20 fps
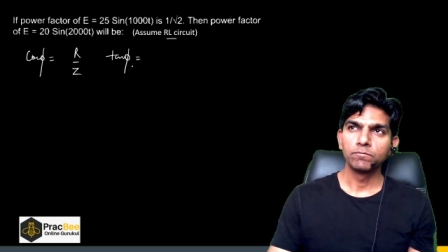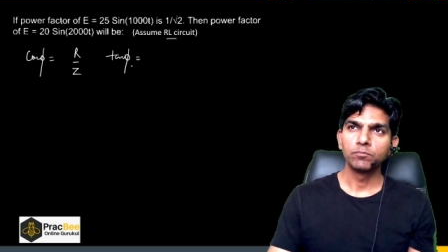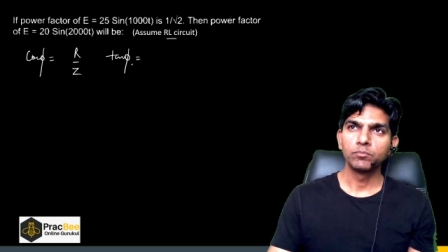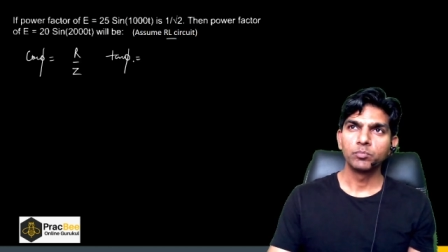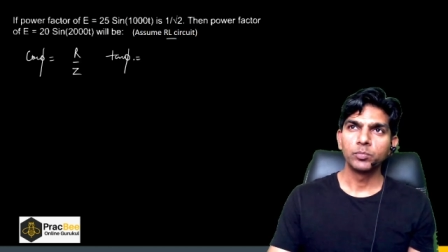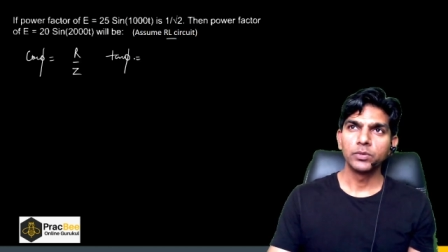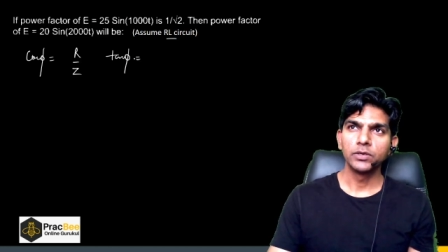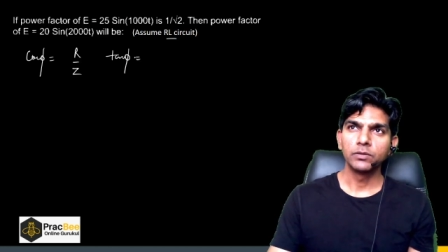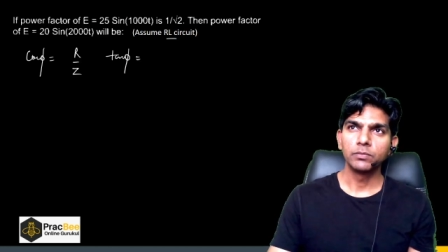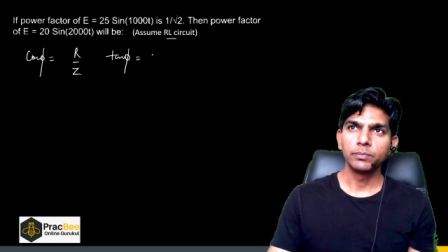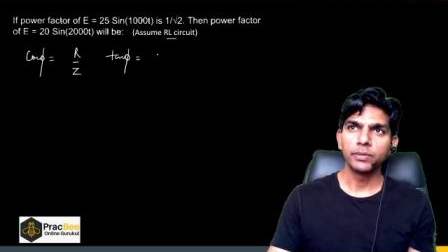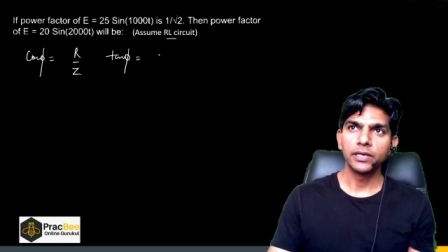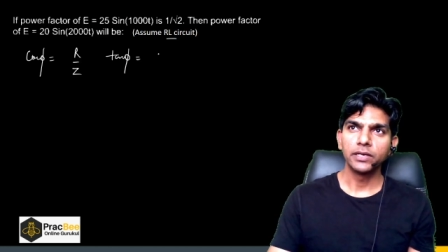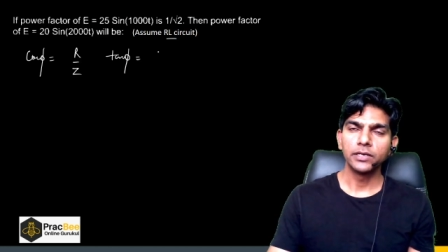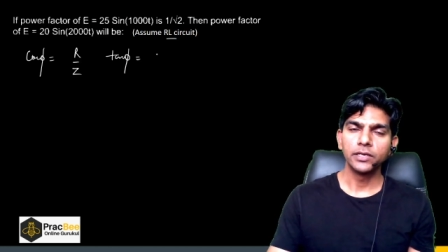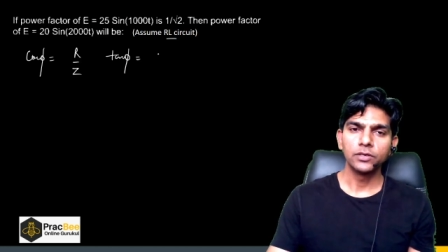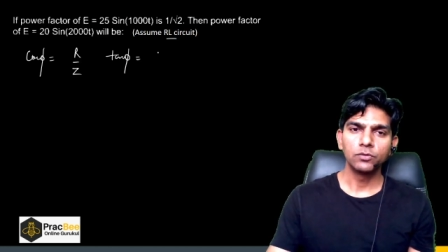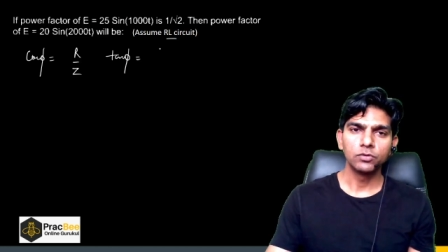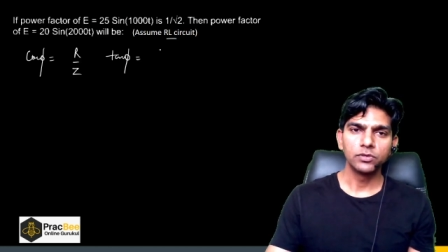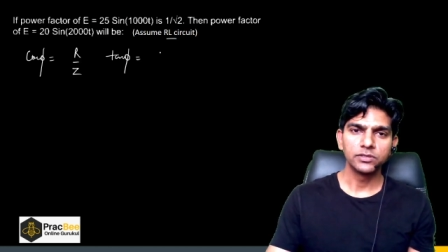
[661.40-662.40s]

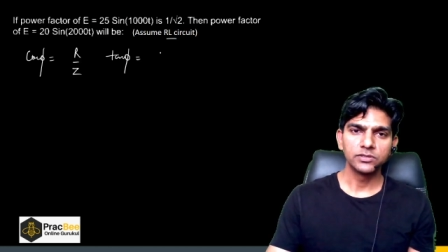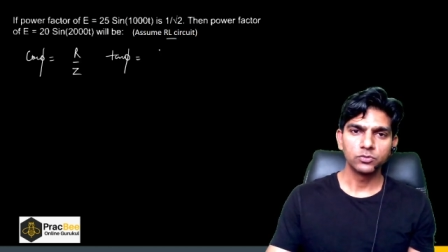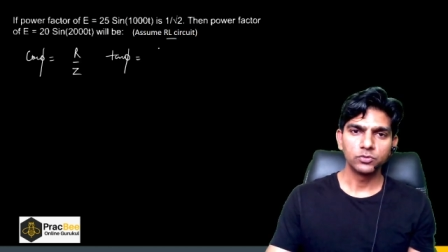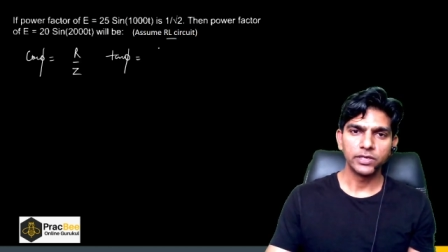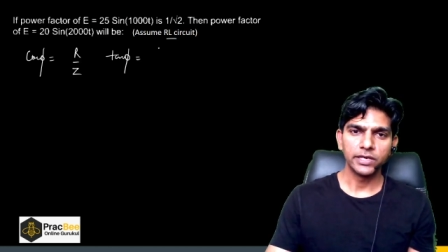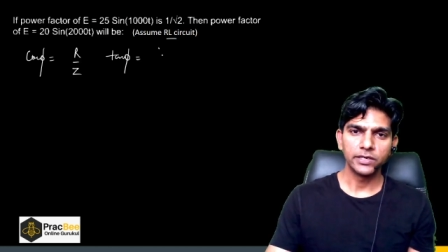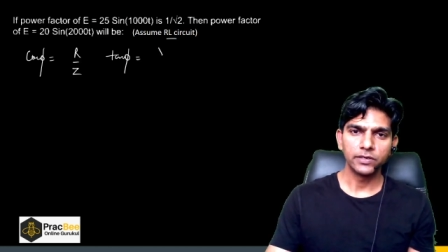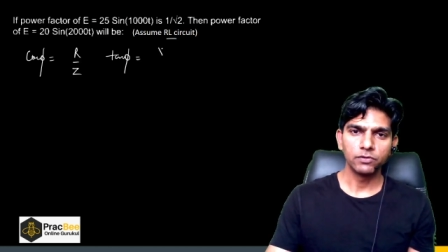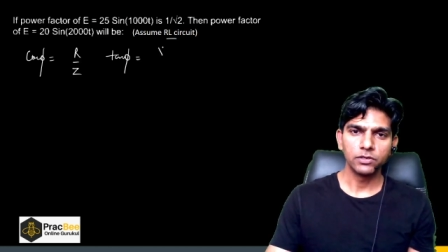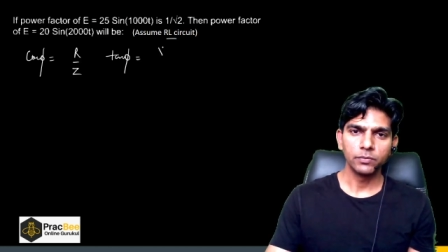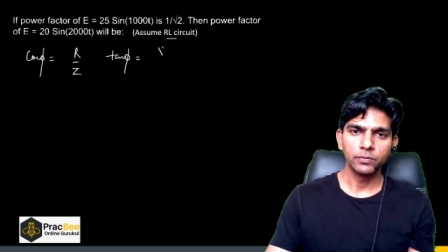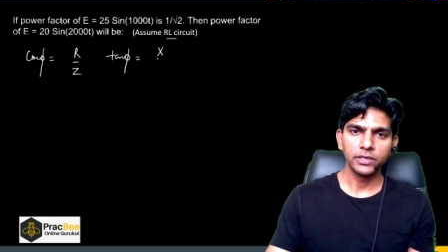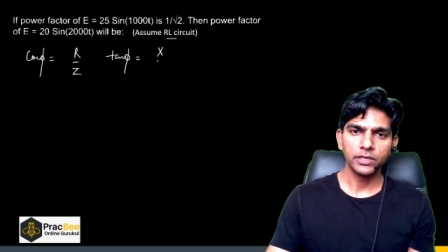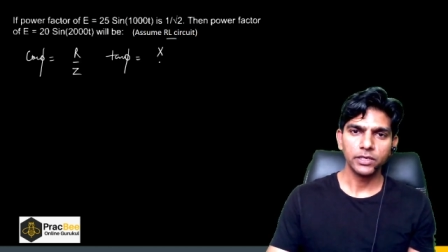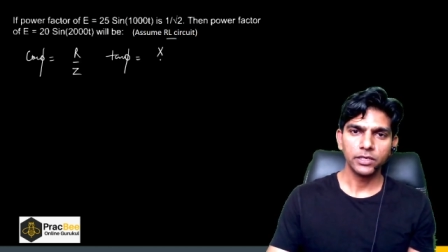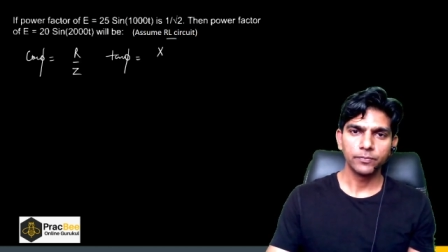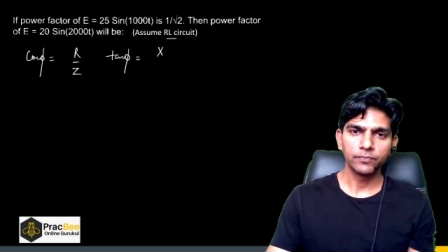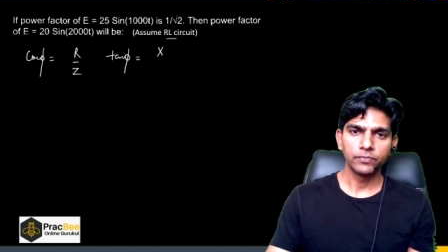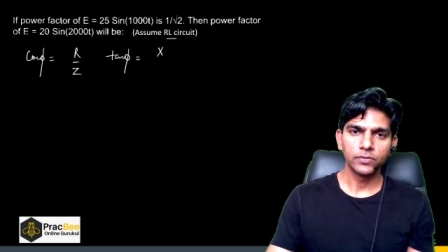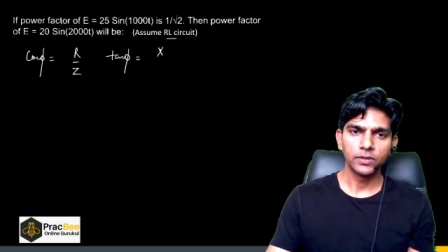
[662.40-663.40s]
perpendicular. So that will
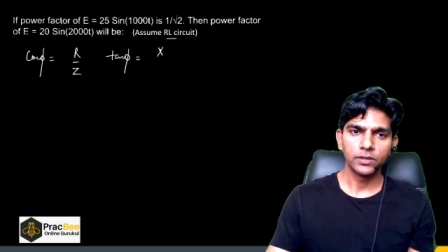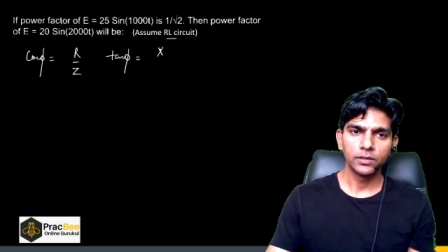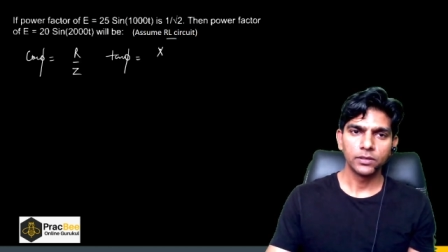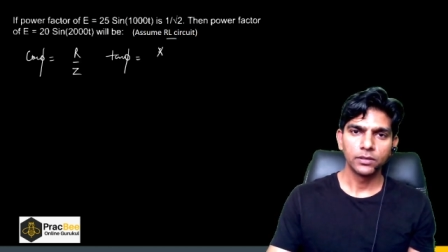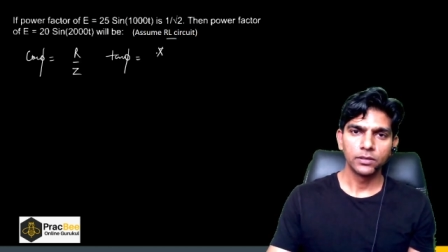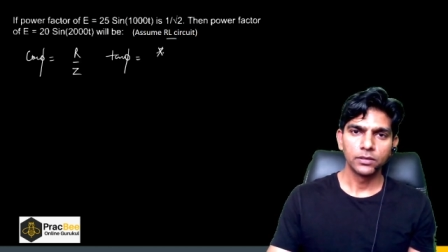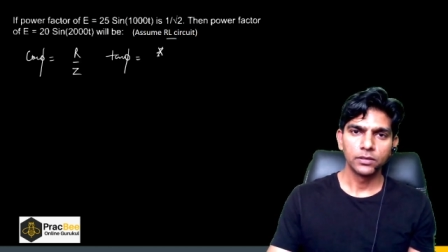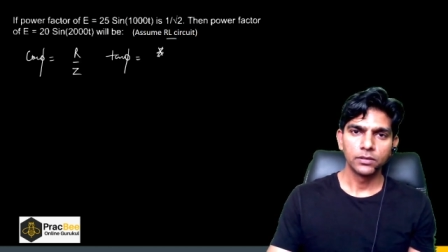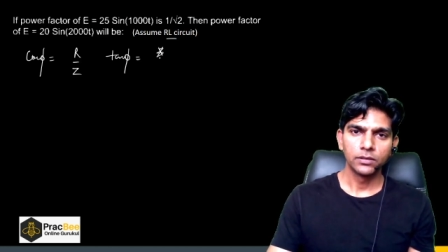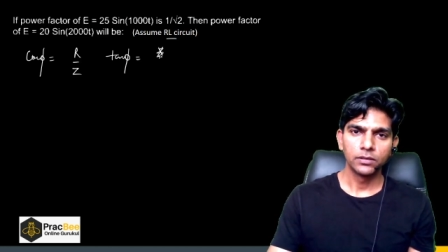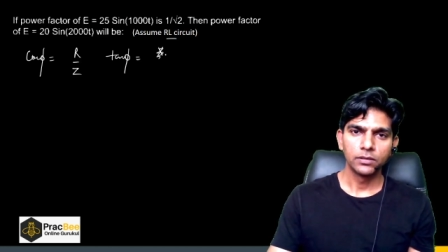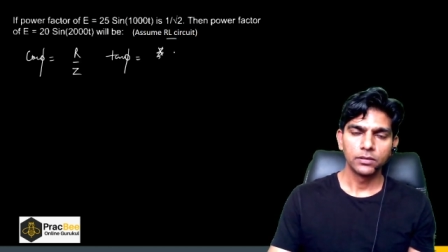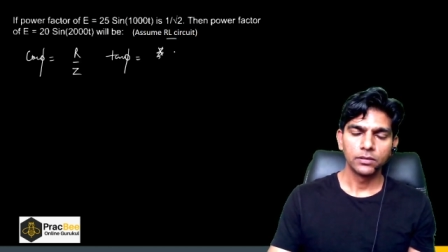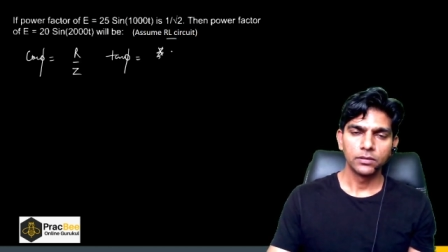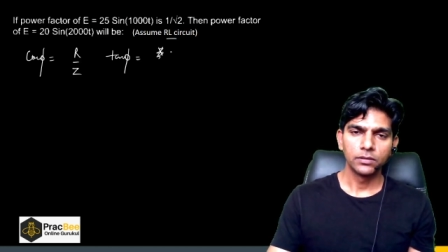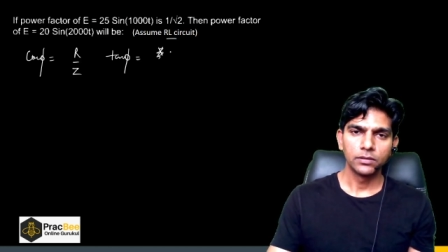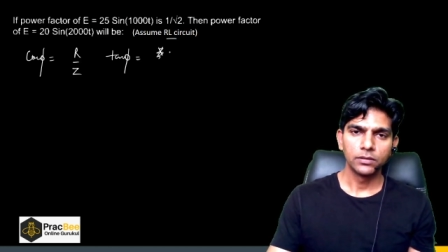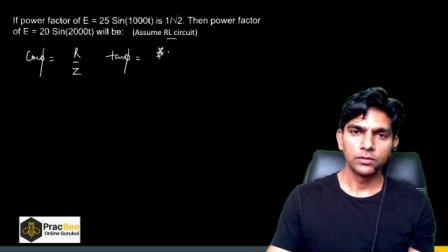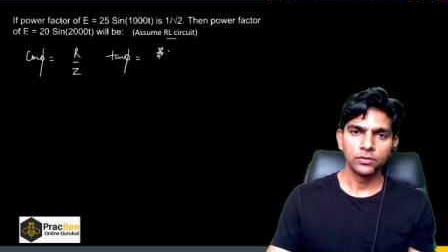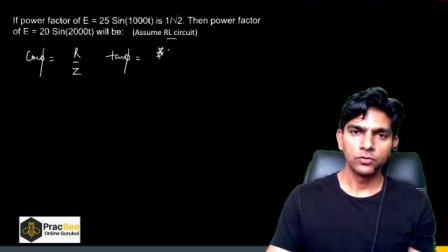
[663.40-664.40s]
be,
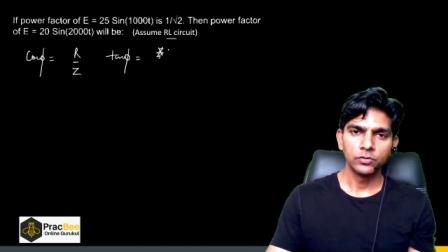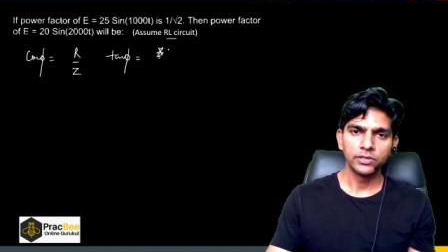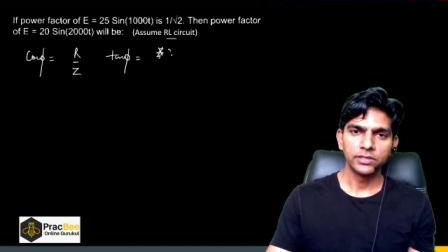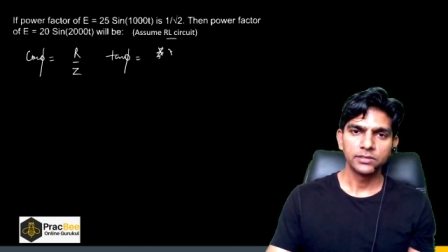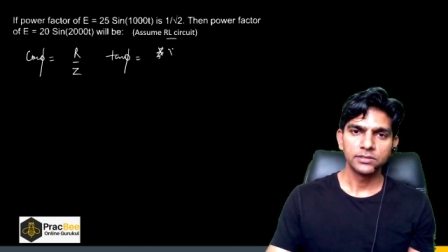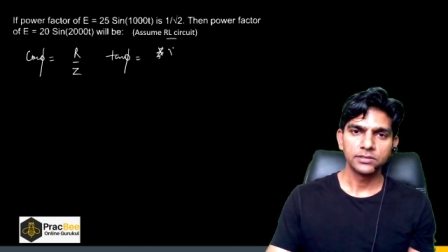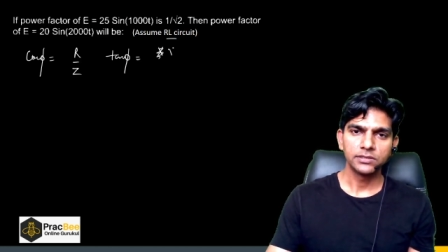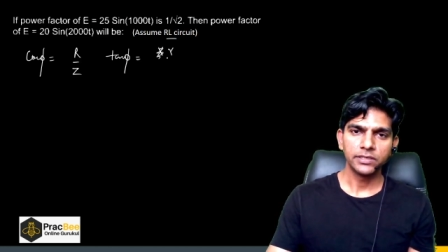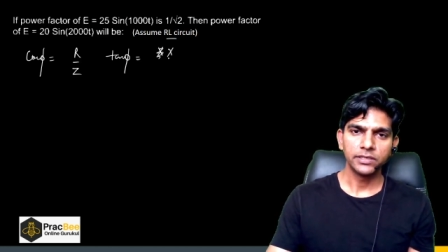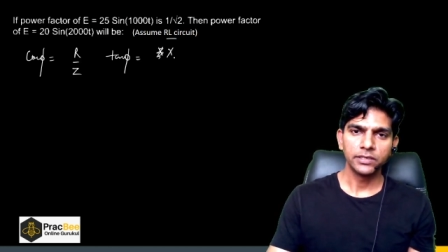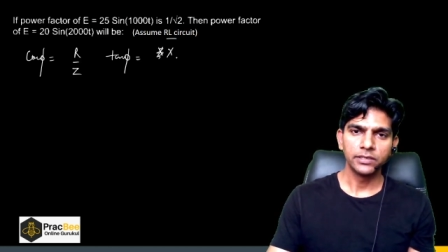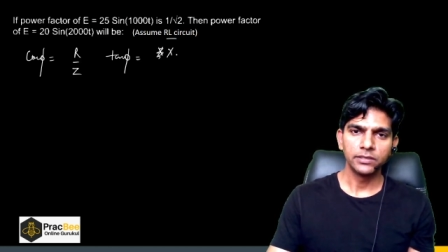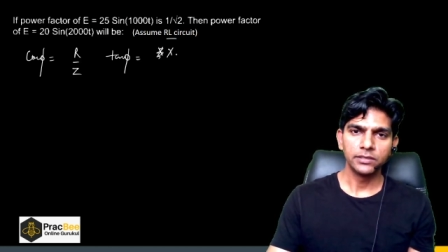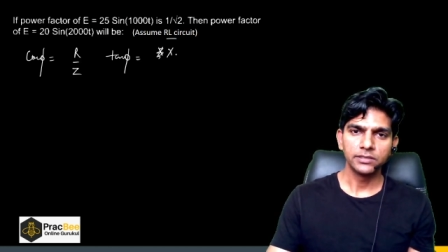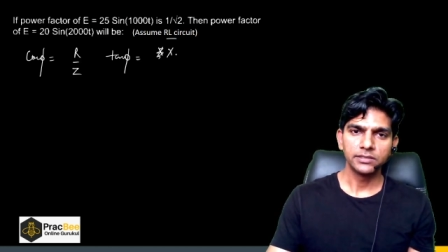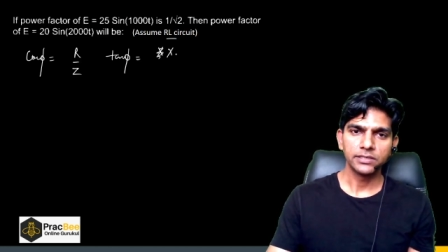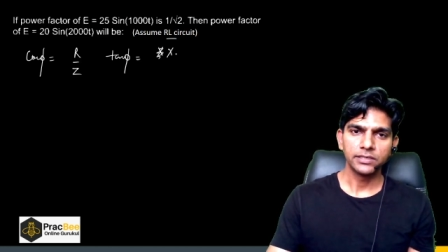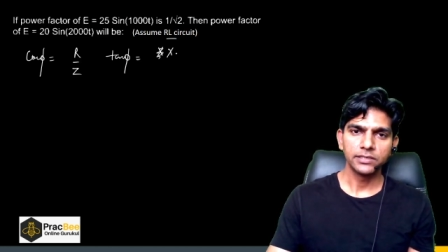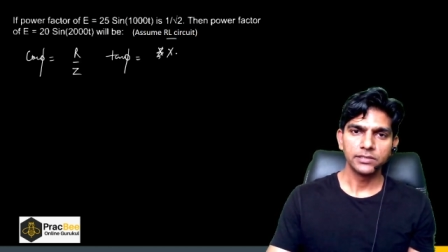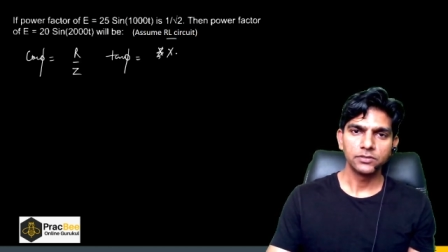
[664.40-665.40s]
you can say in
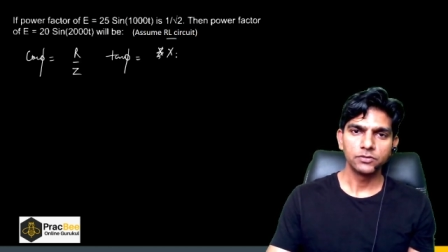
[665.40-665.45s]
this case,